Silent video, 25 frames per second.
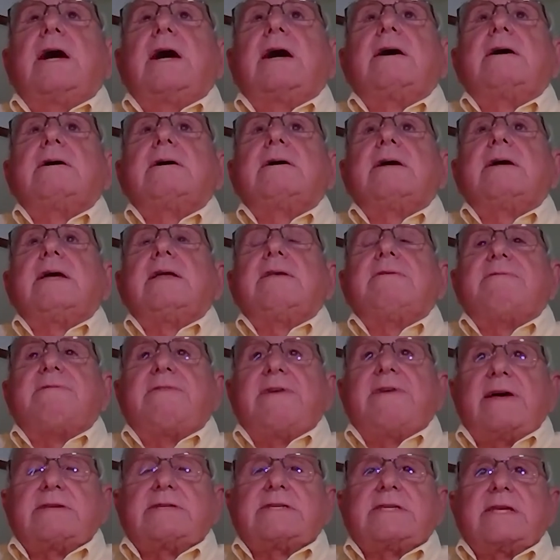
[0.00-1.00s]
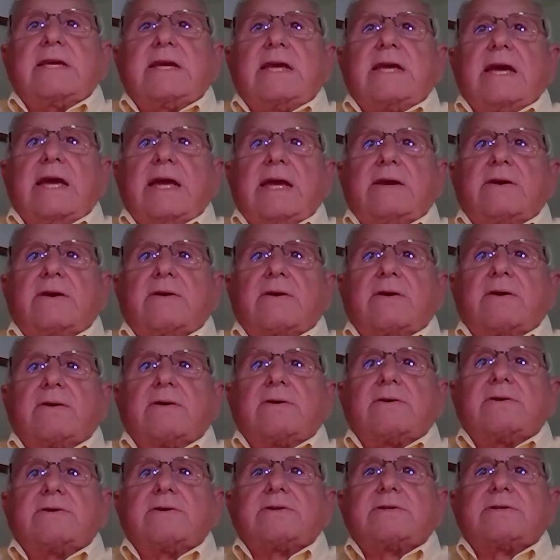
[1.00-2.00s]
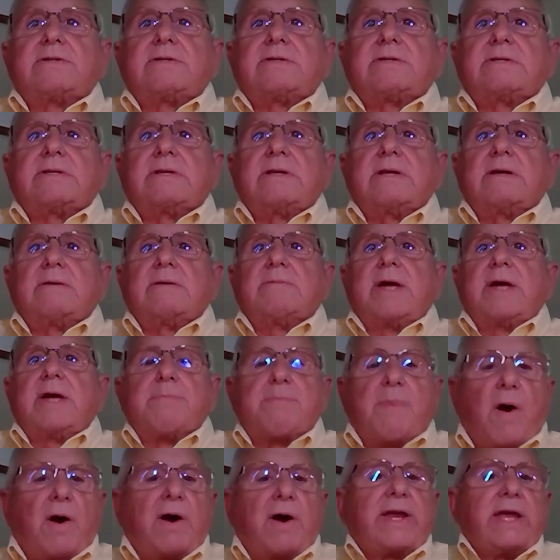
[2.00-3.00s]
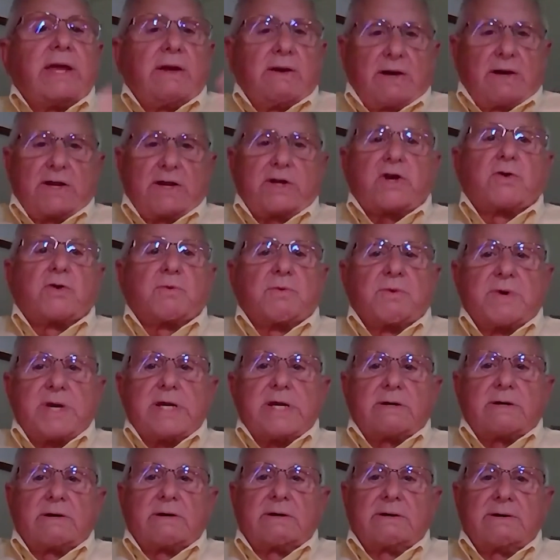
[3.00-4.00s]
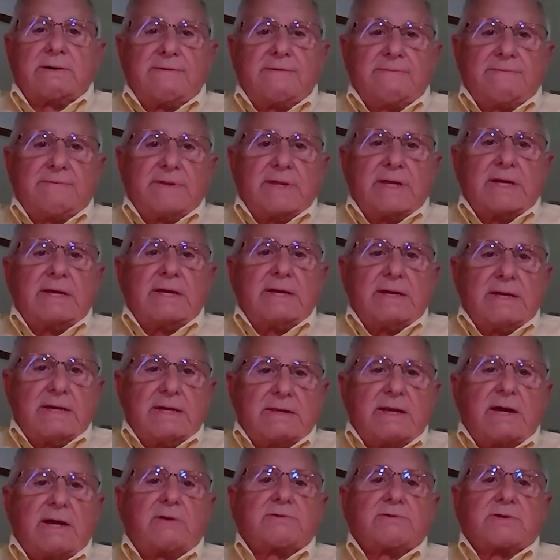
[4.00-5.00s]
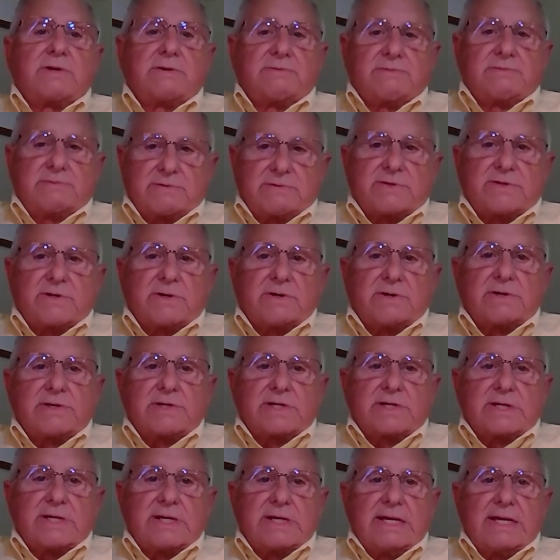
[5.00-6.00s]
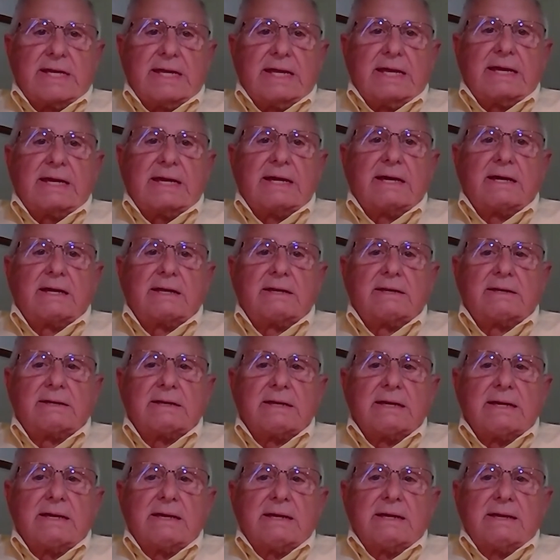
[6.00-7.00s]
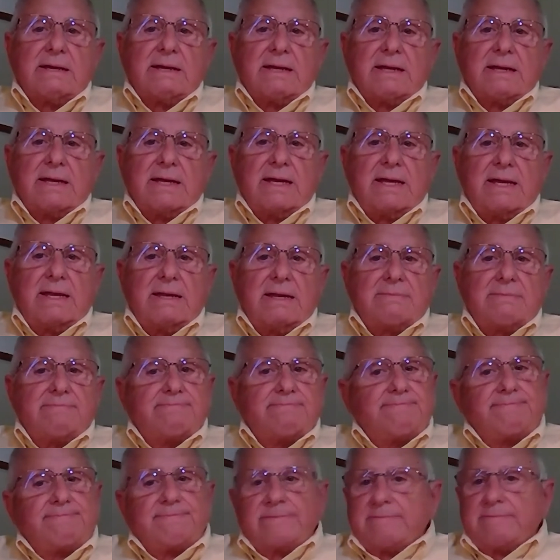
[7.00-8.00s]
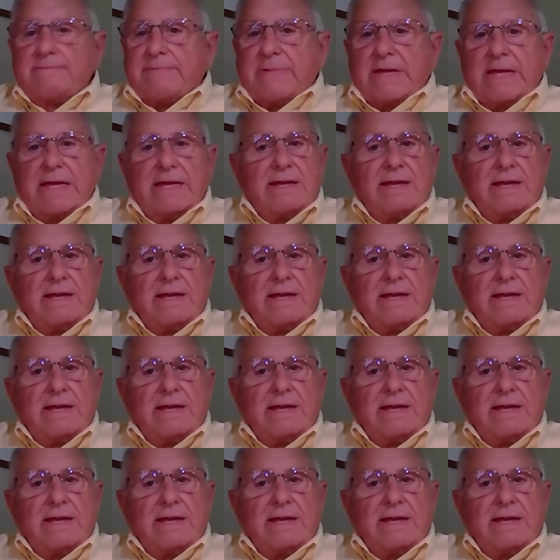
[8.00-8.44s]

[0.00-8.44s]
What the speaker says: young investigators embarking on a career in health service research. And in